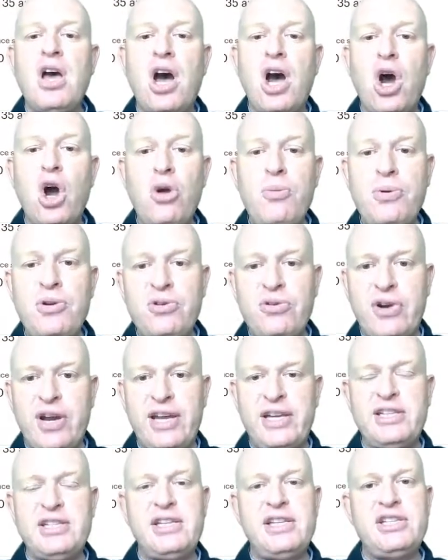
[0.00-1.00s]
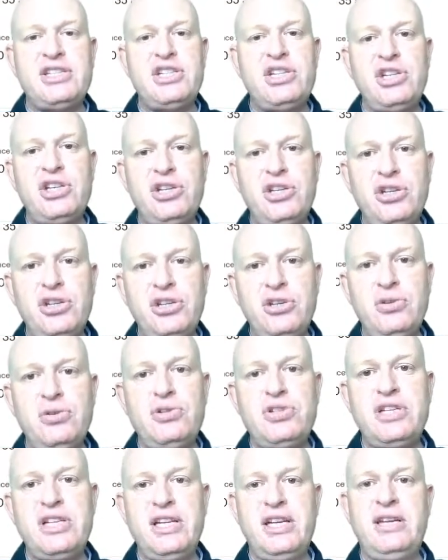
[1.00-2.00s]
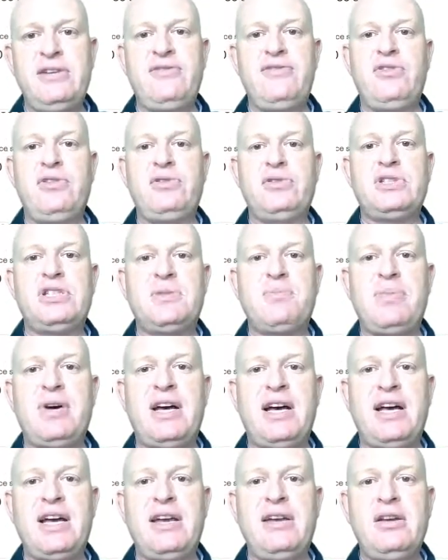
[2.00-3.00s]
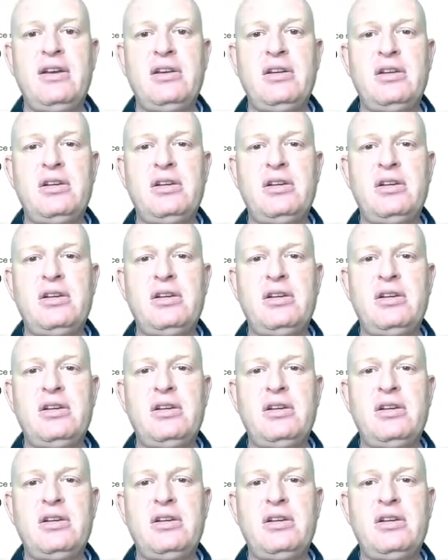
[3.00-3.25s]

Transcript: Open rate is hugely influenced by,